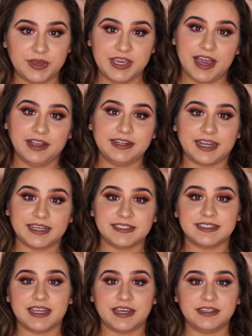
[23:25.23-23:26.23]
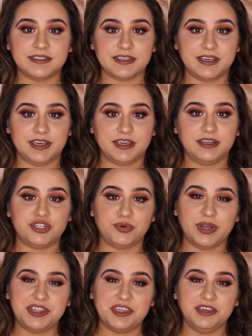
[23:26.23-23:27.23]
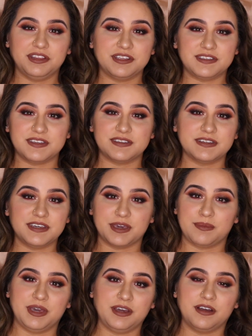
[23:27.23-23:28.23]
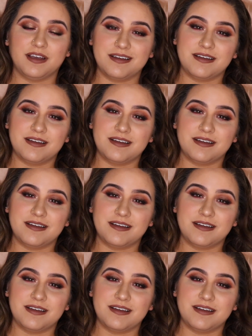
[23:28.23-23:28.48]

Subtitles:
But yeah, guys, that is it. Do I think this is a gimmick?